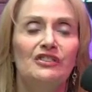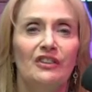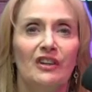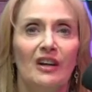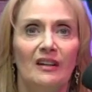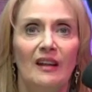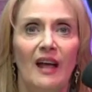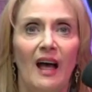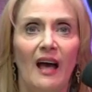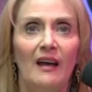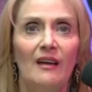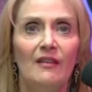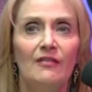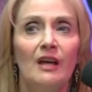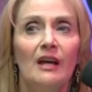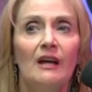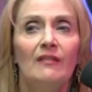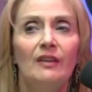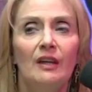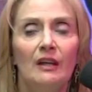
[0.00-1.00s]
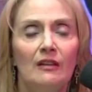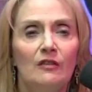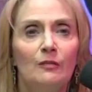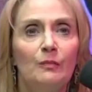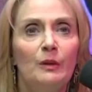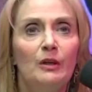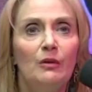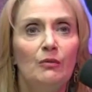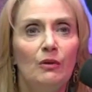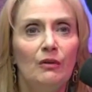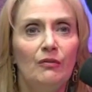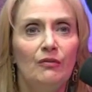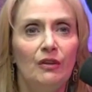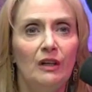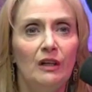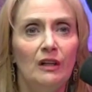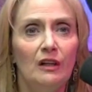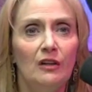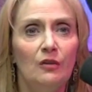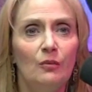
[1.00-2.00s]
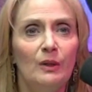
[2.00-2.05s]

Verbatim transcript: in our life, things being revealed.